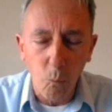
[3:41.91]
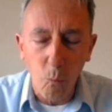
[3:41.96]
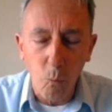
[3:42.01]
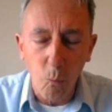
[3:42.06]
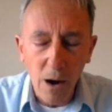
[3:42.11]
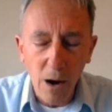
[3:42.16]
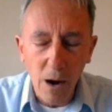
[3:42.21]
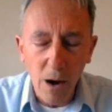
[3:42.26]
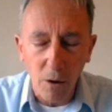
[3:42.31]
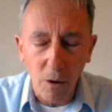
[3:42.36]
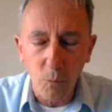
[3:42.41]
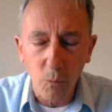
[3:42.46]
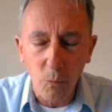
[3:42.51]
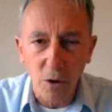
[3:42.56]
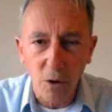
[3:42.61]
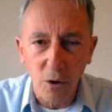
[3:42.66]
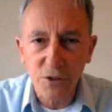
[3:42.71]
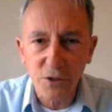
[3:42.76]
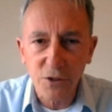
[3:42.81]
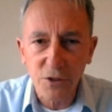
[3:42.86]
where I
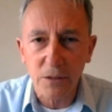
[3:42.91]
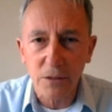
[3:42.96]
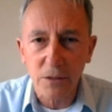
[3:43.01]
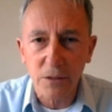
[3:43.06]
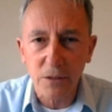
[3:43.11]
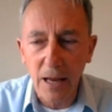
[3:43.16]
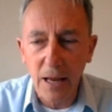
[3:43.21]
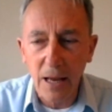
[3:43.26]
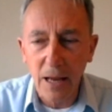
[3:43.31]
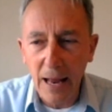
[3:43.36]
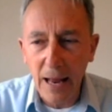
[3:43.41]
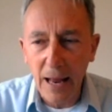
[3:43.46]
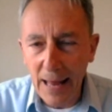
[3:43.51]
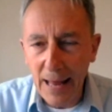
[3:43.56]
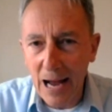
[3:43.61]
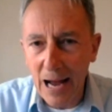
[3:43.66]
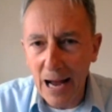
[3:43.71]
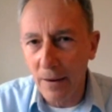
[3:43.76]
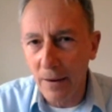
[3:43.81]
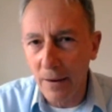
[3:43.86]
was and
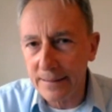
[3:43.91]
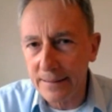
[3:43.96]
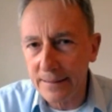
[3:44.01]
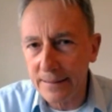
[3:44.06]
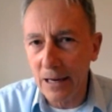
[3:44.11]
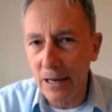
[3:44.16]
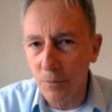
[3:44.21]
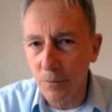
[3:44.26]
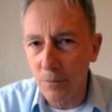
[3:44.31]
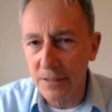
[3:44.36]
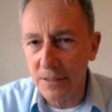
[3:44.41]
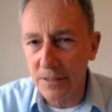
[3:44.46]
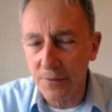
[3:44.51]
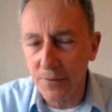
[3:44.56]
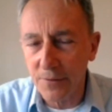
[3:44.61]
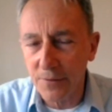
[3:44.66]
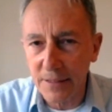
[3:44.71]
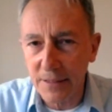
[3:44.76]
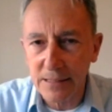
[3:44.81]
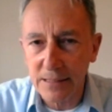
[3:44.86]
how I dealt with
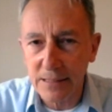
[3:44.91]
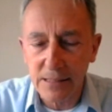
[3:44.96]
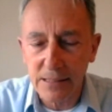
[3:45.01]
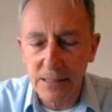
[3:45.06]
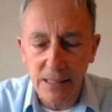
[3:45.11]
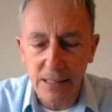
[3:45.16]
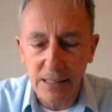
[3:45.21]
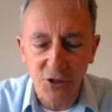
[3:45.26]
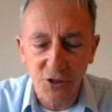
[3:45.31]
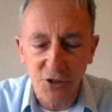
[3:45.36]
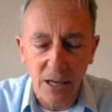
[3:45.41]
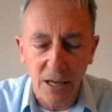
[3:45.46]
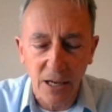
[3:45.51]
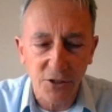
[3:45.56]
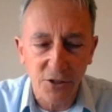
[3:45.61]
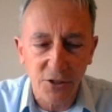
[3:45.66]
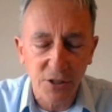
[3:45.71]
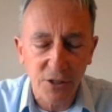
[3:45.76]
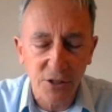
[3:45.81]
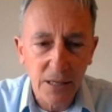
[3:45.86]
different things as they changed.